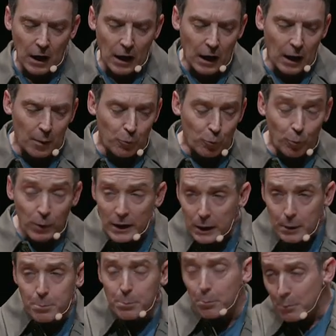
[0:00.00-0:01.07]
uh,
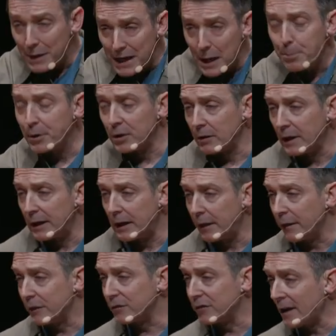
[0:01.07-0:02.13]
really
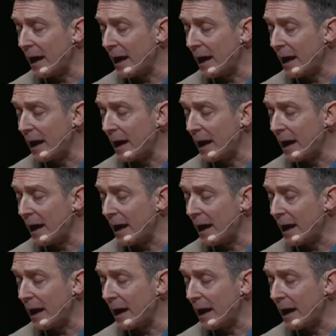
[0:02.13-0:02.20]
manipulating the